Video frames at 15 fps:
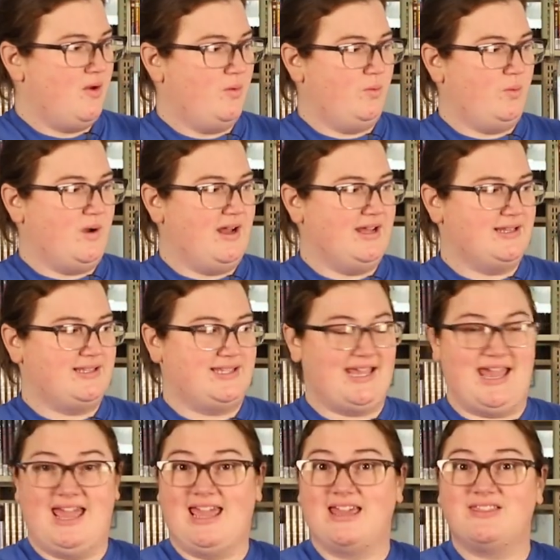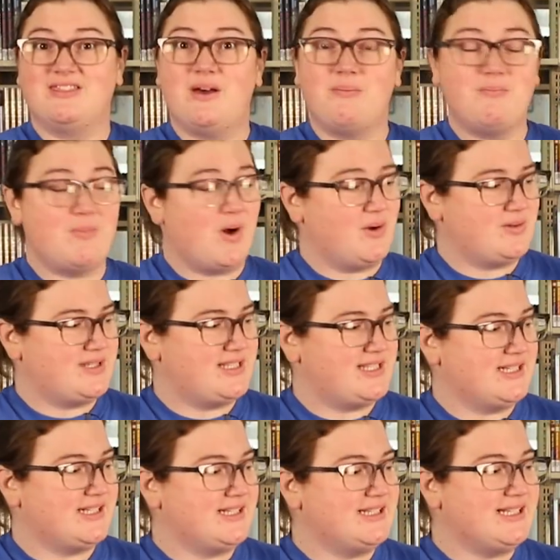One day, the most
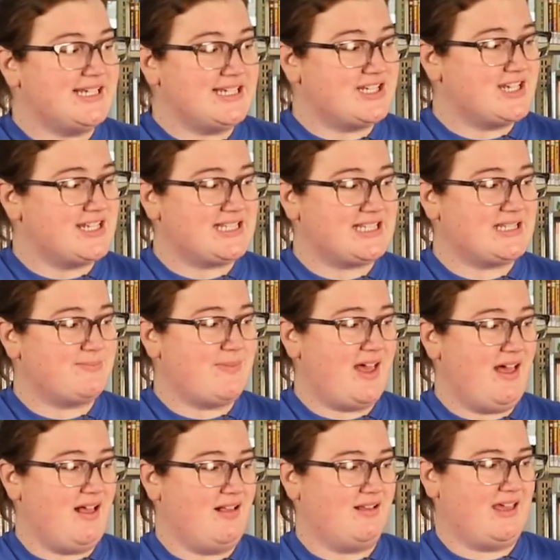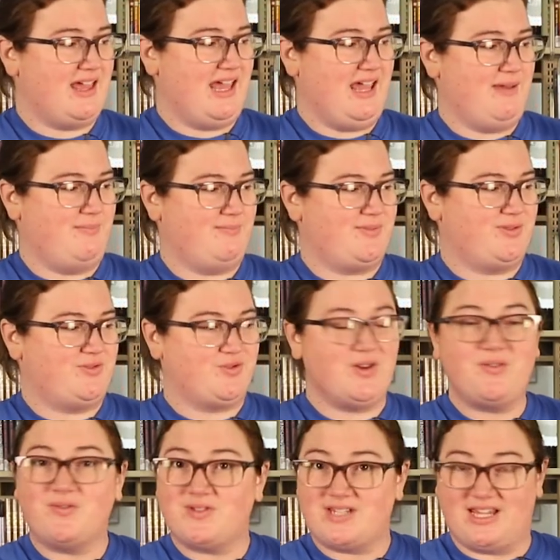delicious smell came
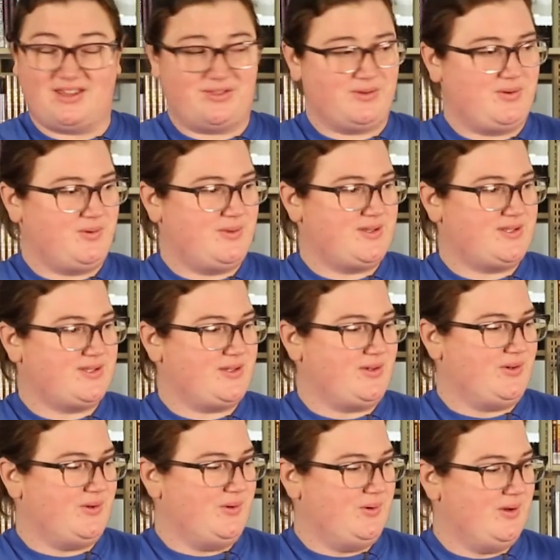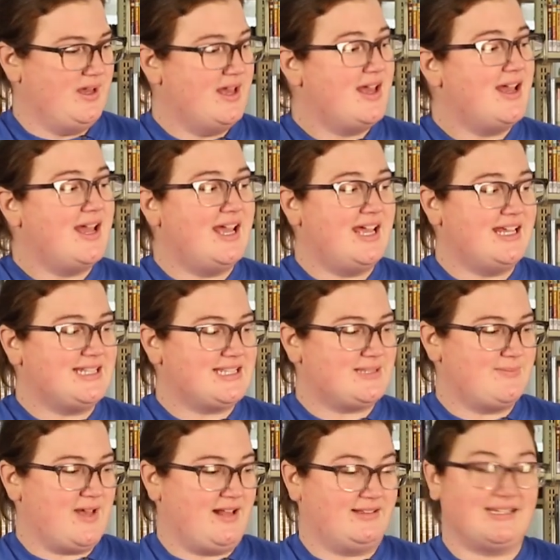drifting through the zoo. It
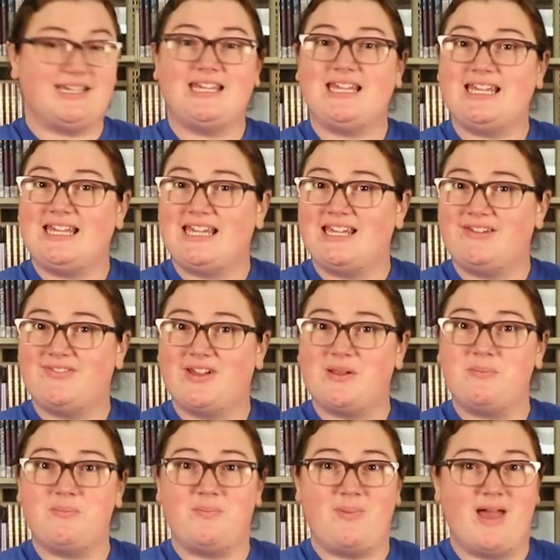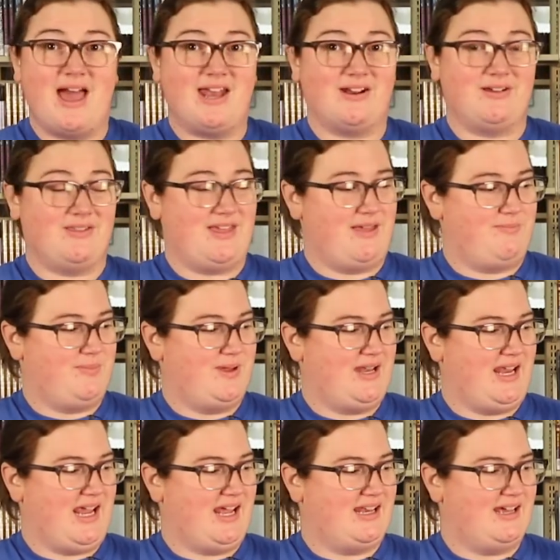smelled even better than
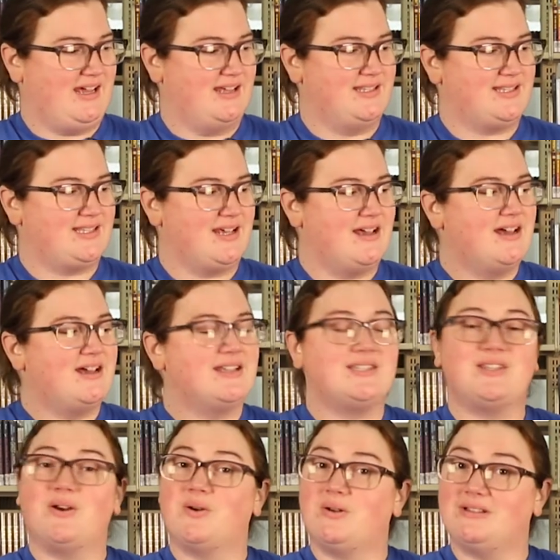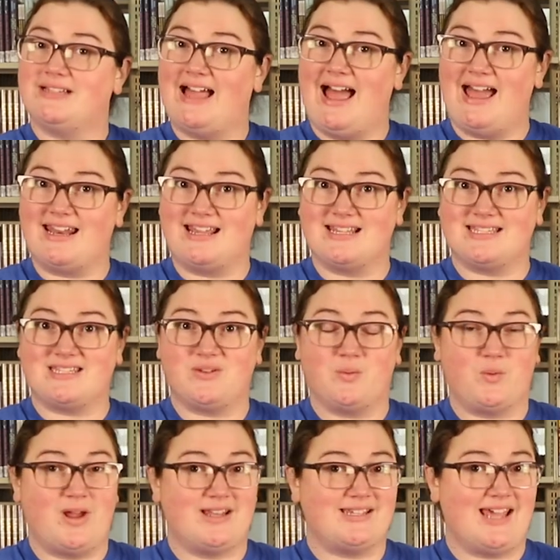bananas. So Gladys
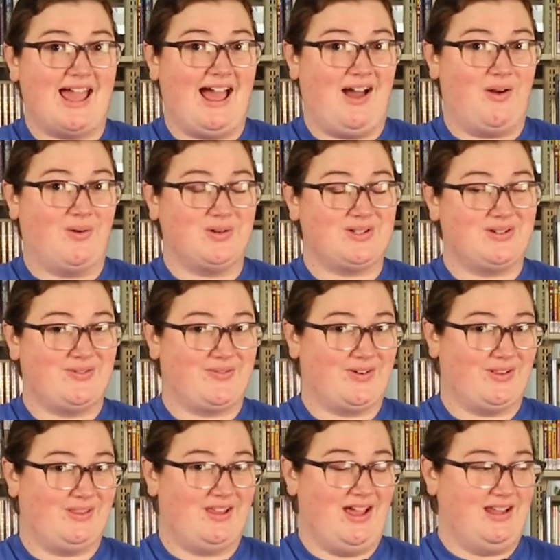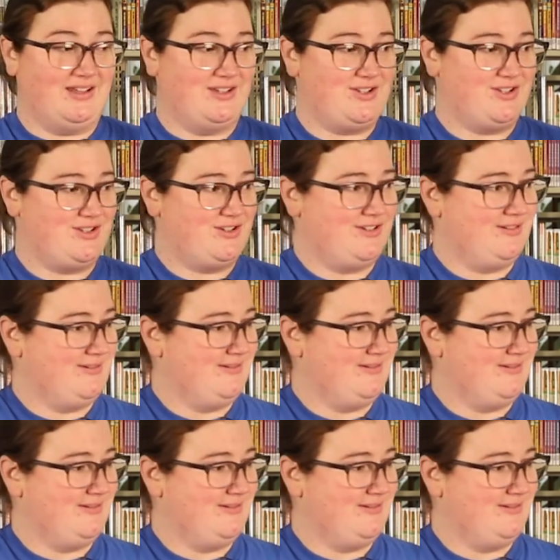went out for lunch.